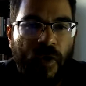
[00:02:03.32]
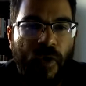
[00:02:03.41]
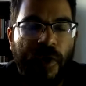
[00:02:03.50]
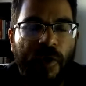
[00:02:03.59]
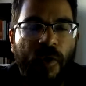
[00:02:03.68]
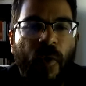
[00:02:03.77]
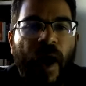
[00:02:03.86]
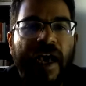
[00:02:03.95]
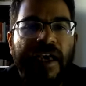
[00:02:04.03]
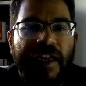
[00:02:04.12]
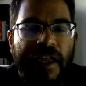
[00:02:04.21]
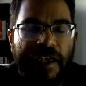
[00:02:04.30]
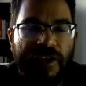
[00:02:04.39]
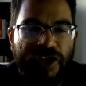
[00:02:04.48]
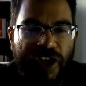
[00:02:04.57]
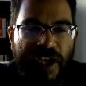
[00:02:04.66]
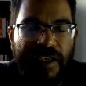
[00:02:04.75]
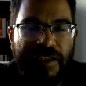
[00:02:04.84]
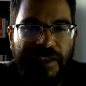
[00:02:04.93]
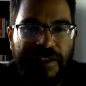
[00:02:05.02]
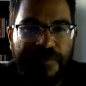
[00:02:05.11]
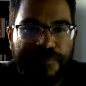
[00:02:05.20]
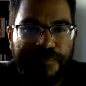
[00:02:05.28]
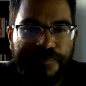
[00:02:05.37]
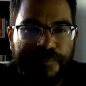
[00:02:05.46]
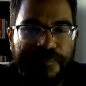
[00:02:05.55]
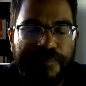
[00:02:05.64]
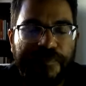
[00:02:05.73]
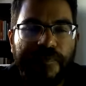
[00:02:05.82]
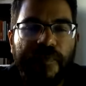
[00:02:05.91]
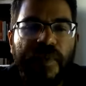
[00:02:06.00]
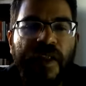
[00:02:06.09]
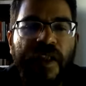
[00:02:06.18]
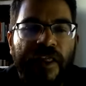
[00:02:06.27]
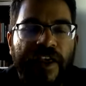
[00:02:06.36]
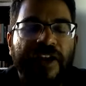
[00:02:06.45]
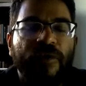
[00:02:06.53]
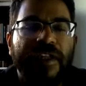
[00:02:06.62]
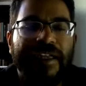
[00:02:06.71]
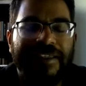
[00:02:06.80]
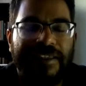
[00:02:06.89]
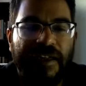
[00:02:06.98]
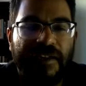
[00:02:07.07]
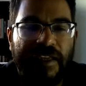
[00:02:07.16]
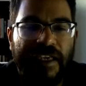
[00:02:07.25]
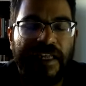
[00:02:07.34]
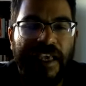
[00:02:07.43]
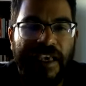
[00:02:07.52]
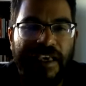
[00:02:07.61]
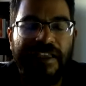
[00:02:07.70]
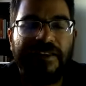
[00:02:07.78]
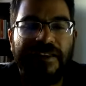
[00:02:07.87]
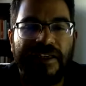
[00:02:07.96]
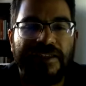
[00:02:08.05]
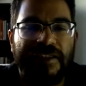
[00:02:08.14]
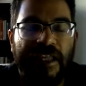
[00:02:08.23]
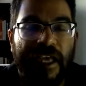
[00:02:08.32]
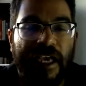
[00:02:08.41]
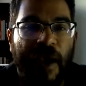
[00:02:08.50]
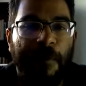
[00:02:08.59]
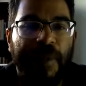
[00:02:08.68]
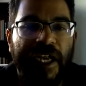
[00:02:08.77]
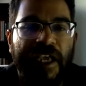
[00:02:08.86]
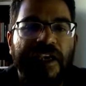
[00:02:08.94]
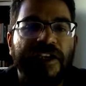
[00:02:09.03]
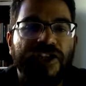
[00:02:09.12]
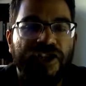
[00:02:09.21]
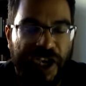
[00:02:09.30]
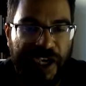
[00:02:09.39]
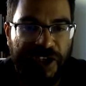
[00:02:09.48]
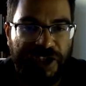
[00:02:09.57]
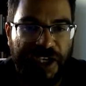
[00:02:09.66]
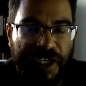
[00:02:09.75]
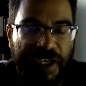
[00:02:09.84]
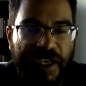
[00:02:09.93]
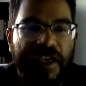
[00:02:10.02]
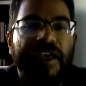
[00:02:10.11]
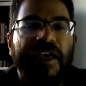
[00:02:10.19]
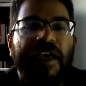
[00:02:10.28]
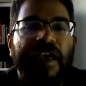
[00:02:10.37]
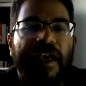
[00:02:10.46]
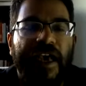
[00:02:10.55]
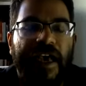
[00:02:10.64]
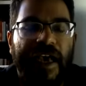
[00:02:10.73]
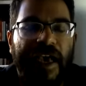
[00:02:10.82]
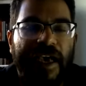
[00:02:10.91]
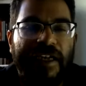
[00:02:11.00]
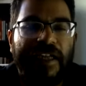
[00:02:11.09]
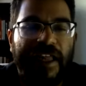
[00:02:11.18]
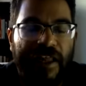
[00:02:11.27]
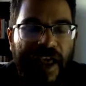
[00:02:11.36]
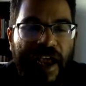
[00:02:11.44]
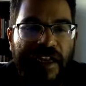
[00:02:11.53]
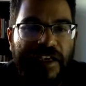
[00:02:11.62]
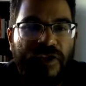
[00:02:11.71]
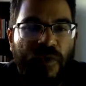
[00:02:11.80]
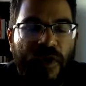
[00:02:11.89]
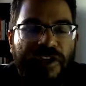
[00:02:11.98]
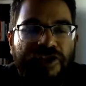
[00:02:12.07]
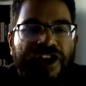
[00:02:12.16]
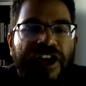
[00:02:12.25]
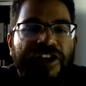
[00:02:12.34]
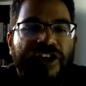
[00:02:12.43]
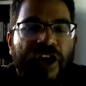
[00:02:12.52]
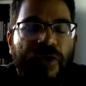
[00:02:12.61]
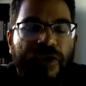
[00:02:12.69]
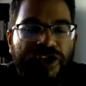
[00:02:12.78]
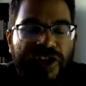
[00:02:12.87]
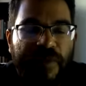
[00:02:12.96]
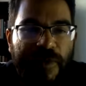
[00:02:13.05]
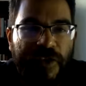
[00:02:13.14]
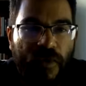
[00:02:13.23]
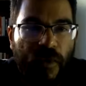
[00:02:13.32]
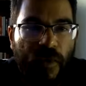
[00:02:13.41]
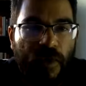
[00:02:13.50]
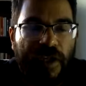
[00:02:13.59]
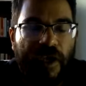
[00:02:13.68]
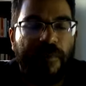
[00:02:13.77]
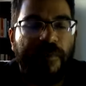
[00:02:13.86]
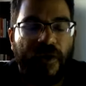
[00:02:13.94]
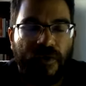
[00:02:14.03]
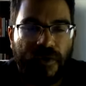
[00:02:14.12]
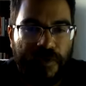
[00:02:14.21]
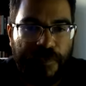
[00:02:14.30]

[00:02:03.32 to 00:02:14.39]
or acquiring shares, that would result in the interest in the company changing. And that is what change in ownership is all about.